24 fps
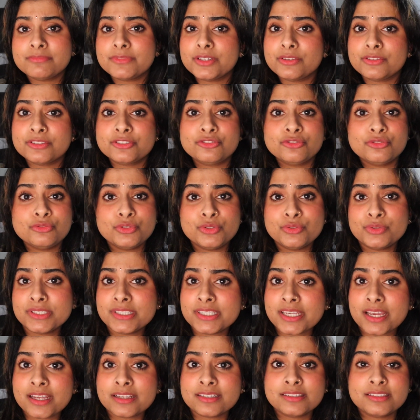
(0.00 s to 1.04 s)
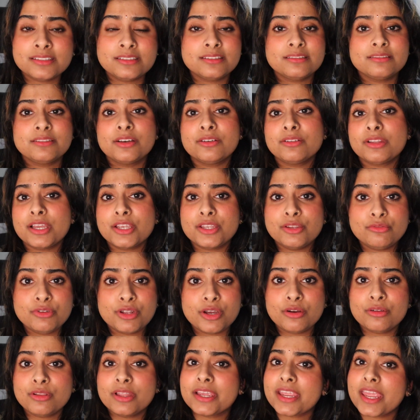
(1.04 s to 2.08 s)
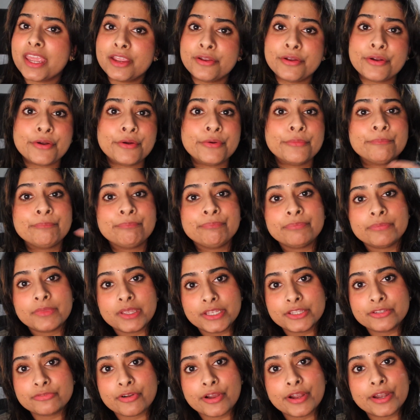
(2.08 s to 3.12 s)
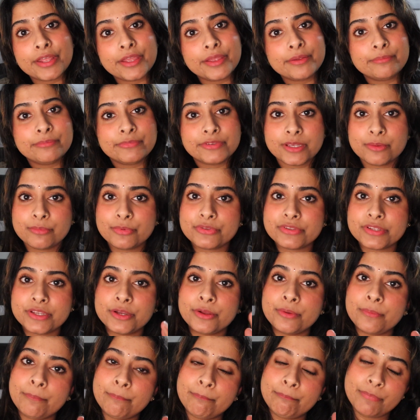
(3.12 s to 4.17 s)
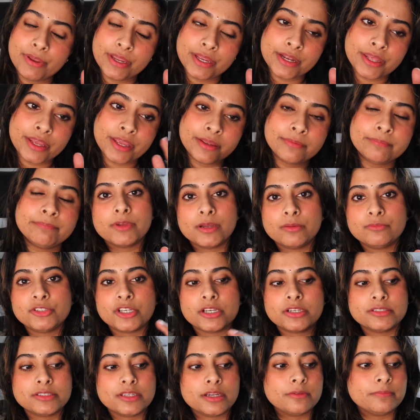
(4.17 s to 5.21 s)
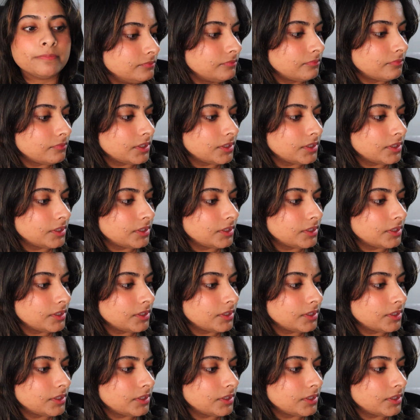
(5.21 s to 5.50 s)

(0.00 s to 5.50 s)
They'll shoot you a text. They'll let you know like, hey girl, it's Friday, sample sale, payday, come check us out.